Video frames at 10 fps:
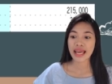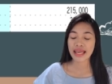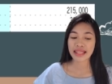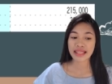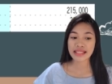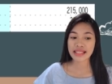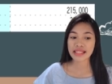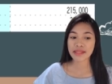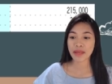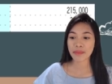And this
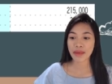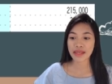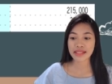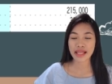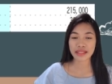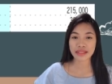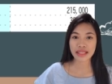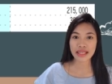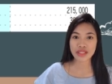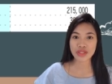is my base
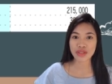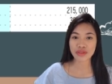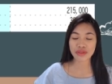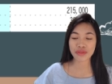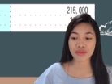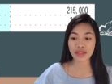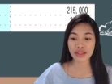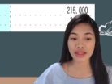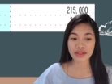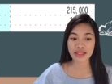salary, two hundred
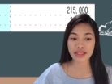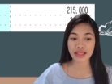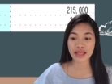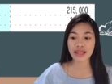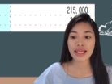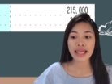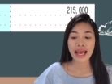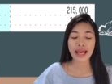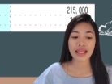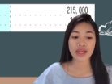fifteen thousand yen,
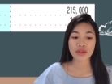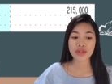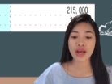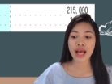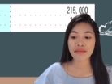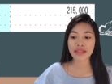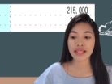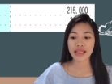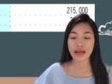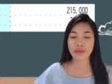and I also have an
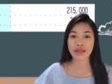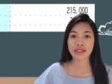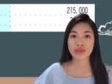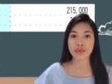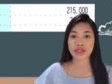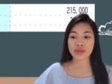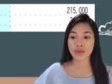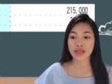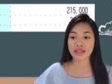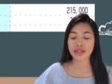allowance which
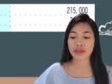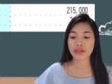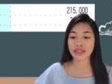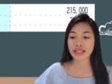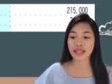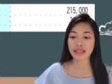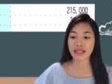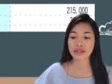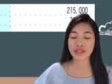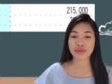was thirty-nine
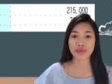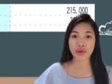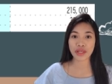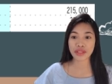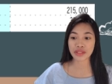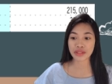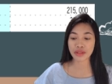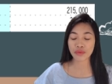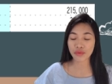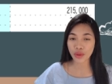thousand four
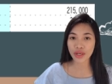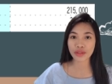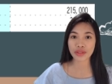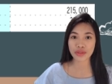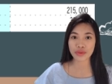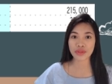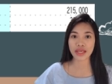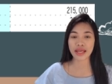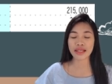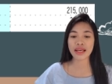hundred two
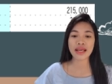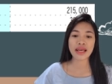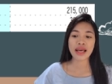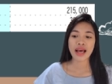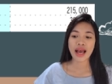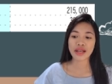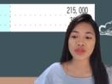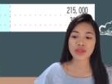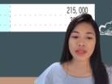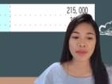yen.
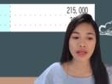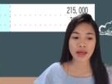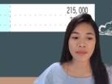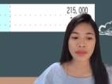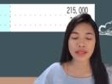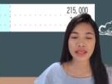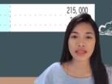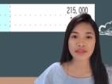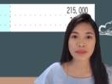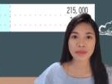Actually, my company
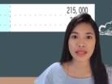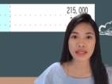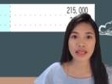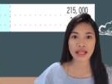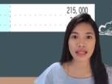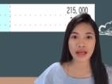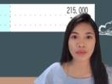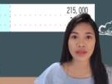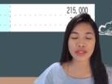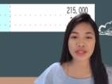gives me the
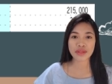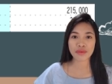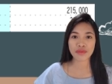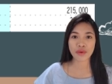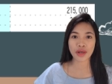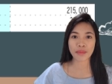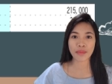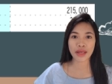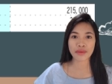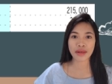allowance for
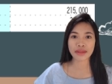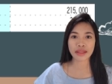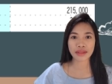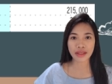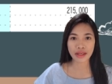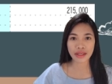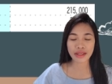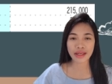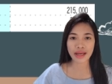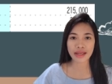my rental
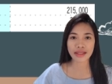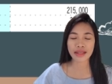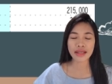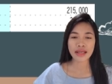car and